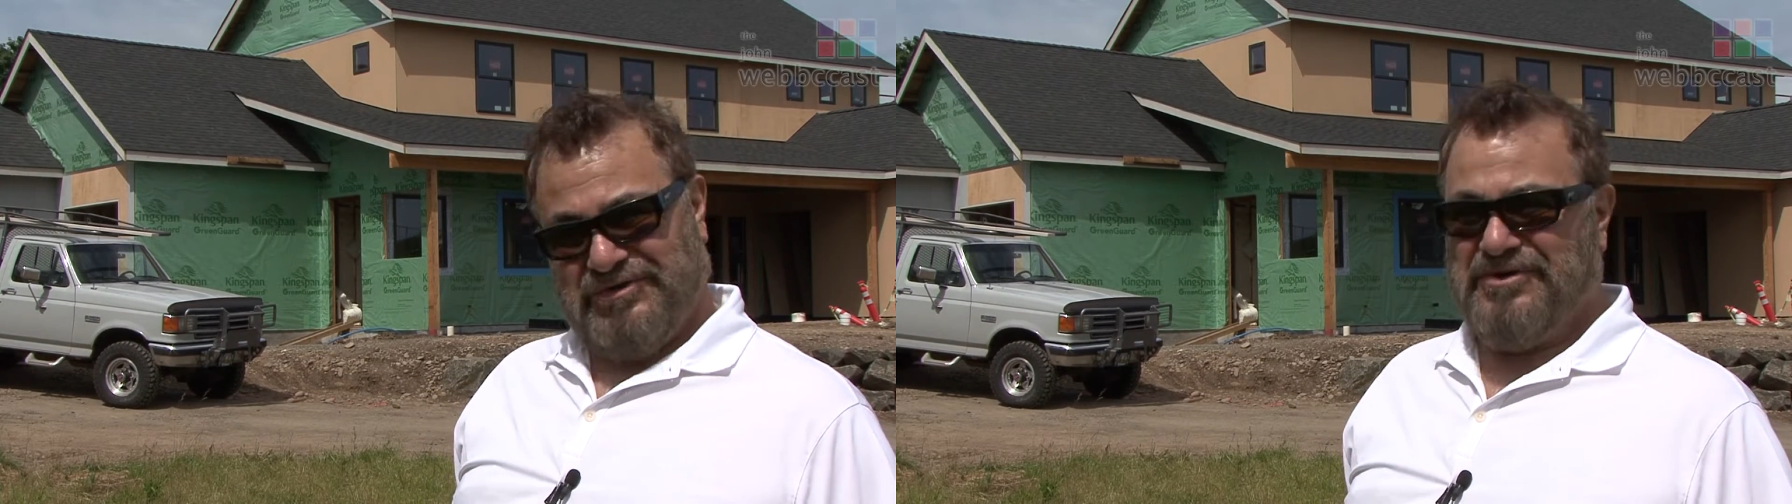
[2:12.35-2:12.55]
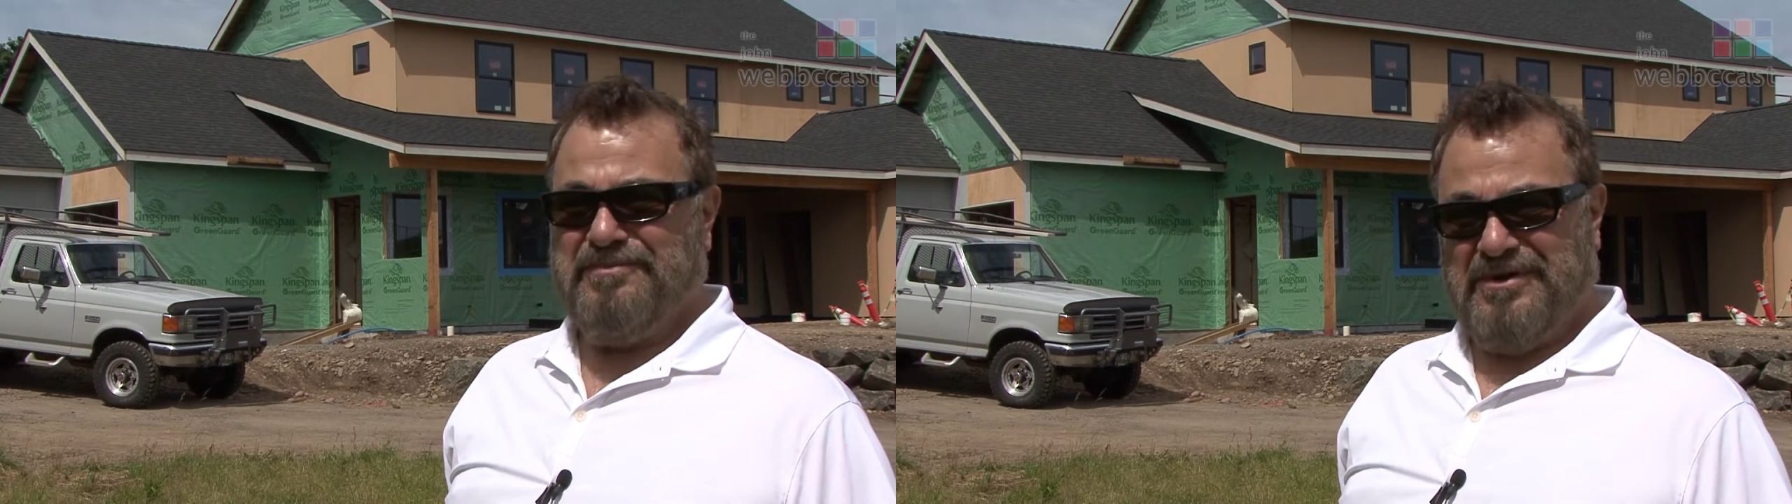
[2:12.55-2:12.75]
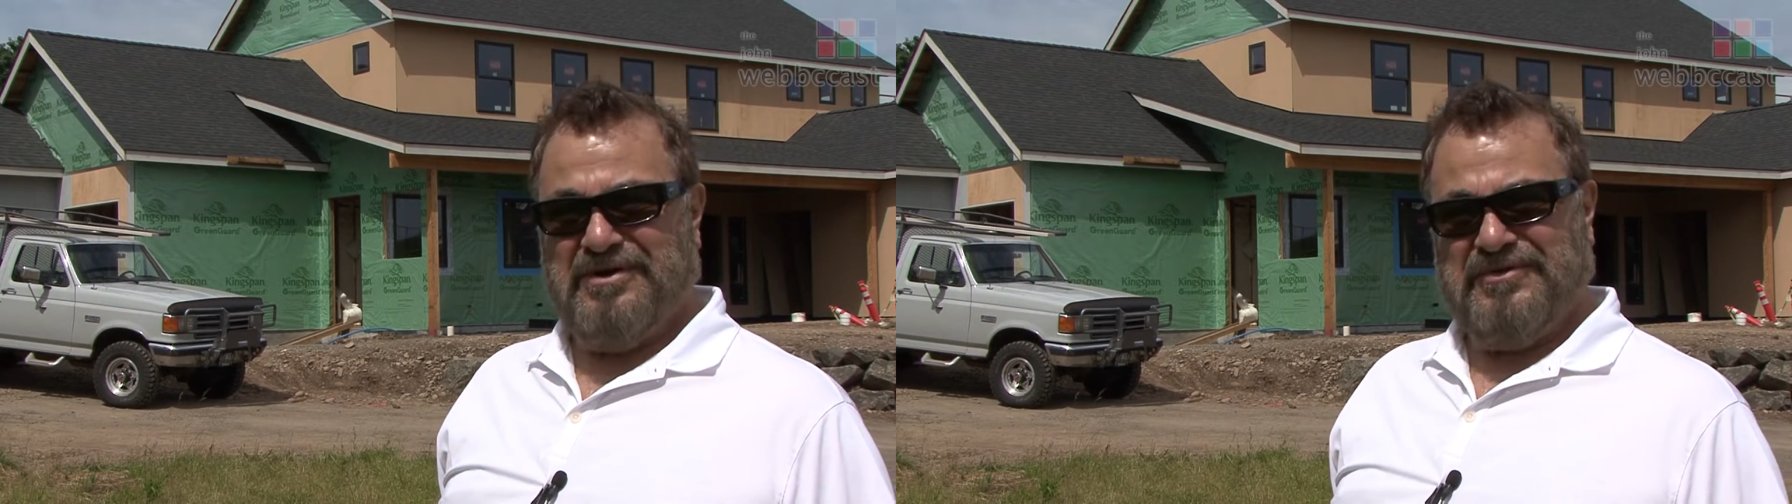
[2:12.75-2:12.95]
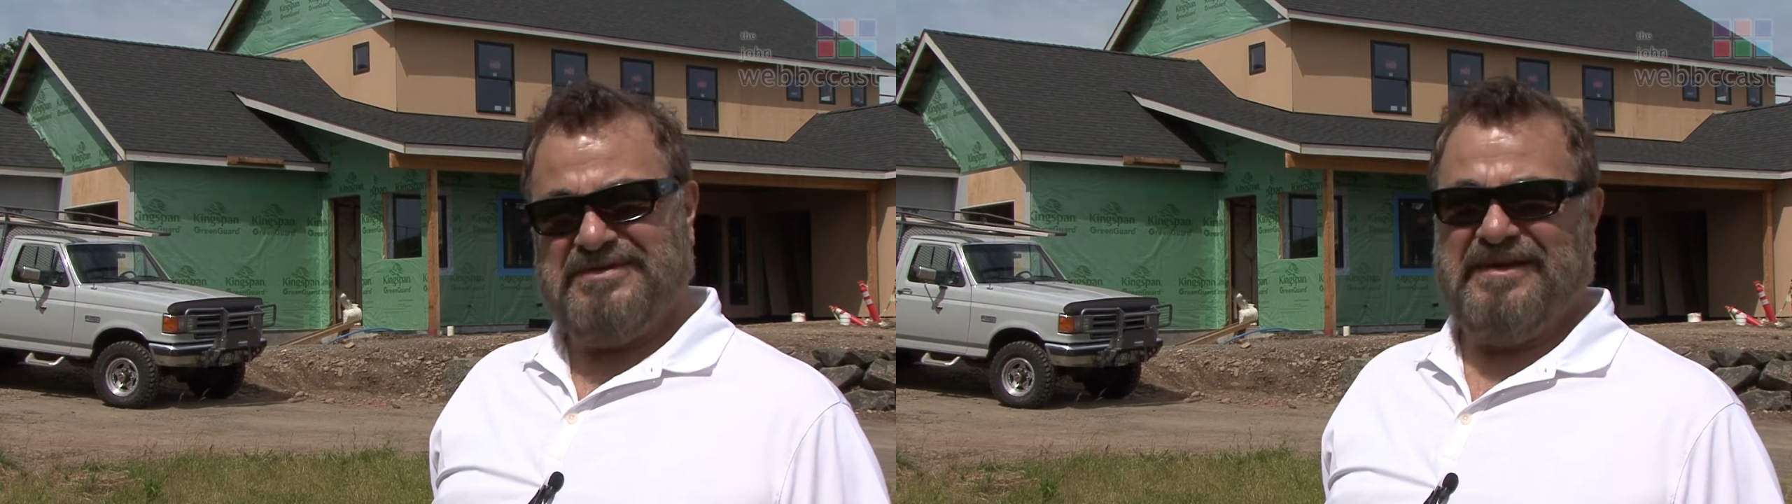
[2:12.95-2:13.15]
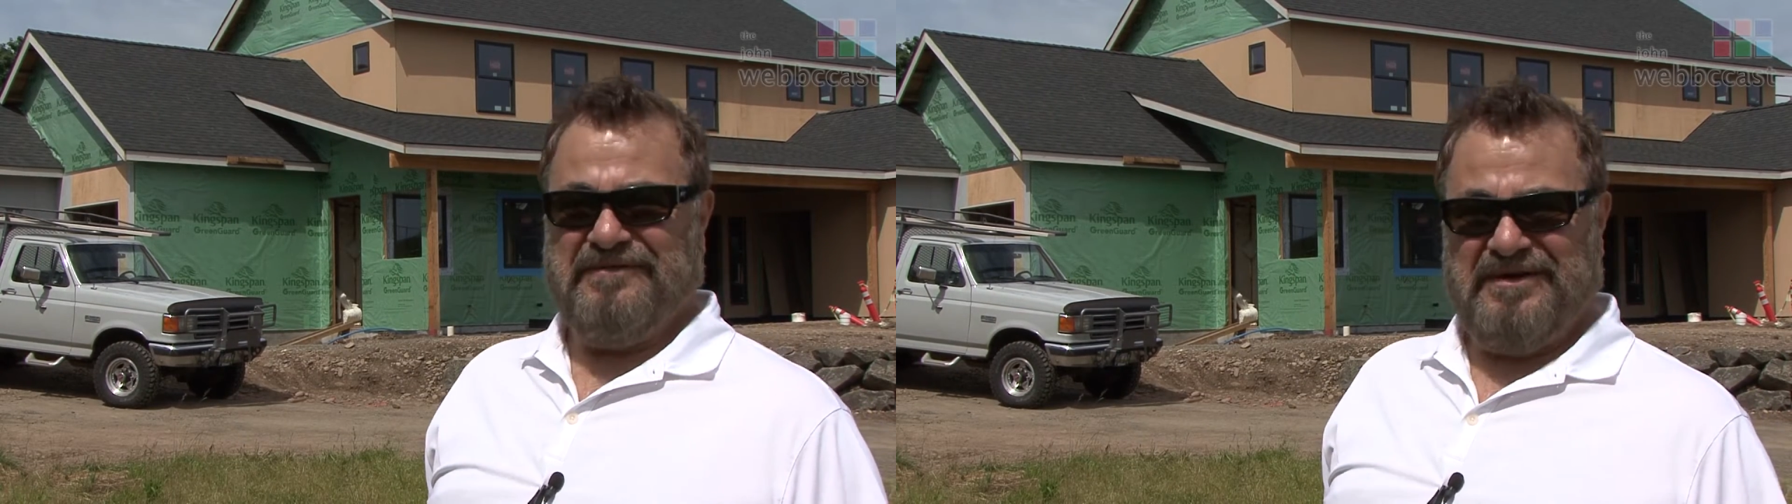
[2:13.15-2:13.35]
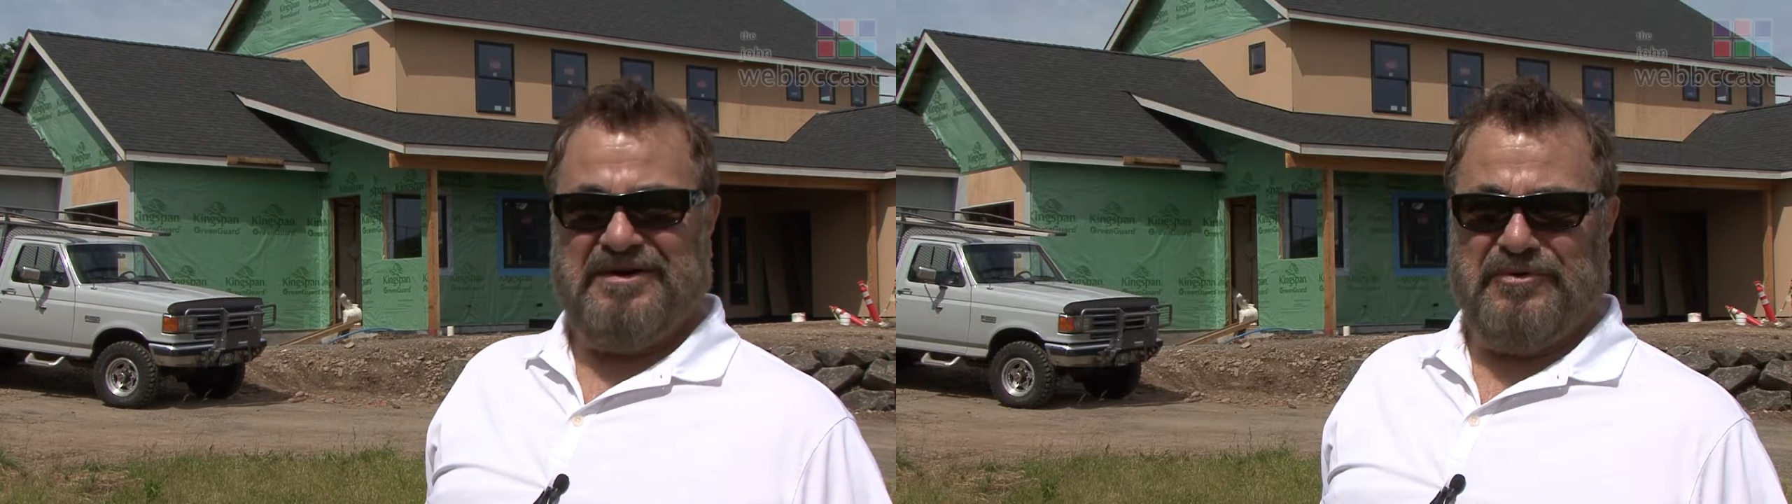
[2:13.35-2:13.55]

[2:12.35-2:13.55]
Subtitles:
you're below the 70